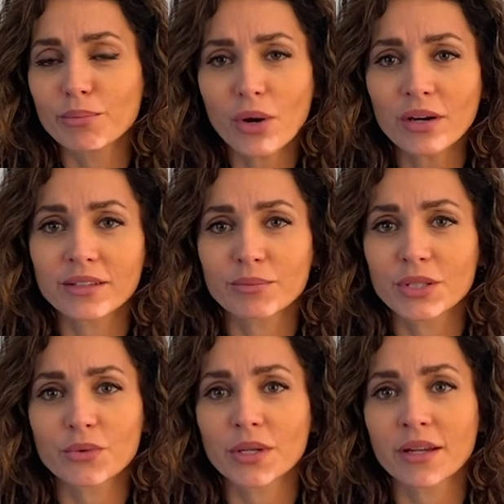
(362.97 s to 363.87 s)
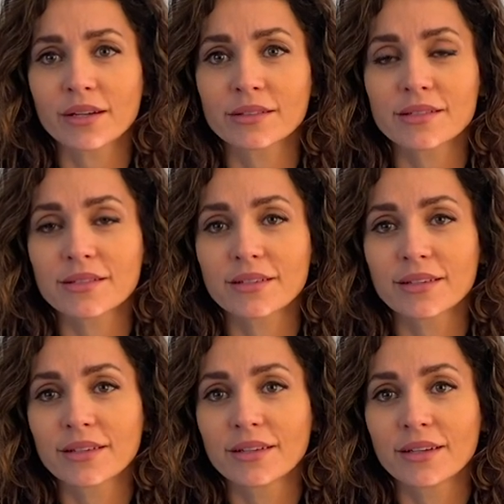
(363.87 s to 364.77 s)
bond between us.
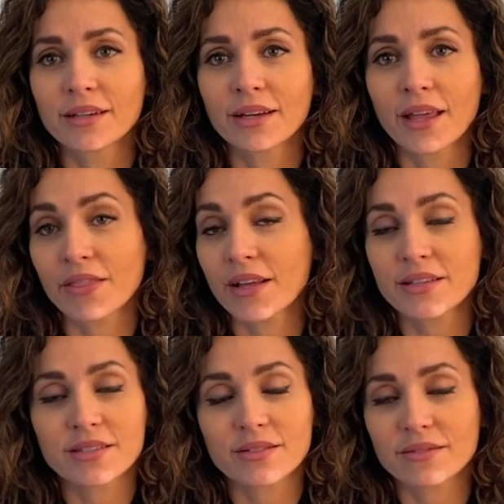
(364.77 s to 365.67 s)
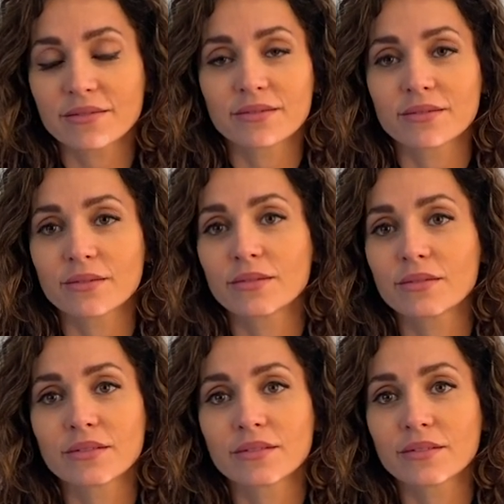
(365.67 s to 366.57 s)
And that's
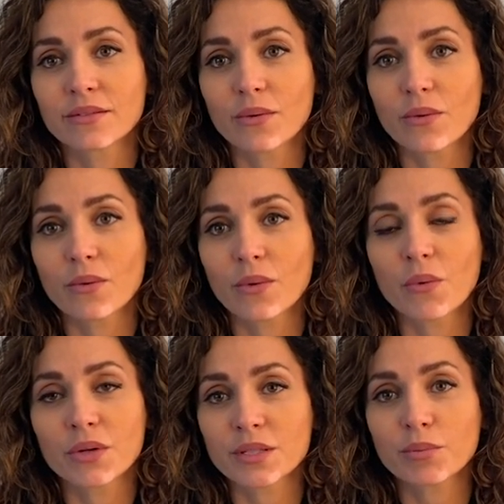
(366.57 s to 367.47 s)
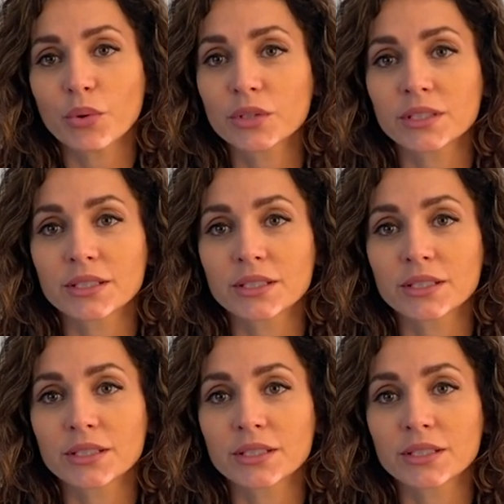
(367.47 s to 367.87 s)
what was important.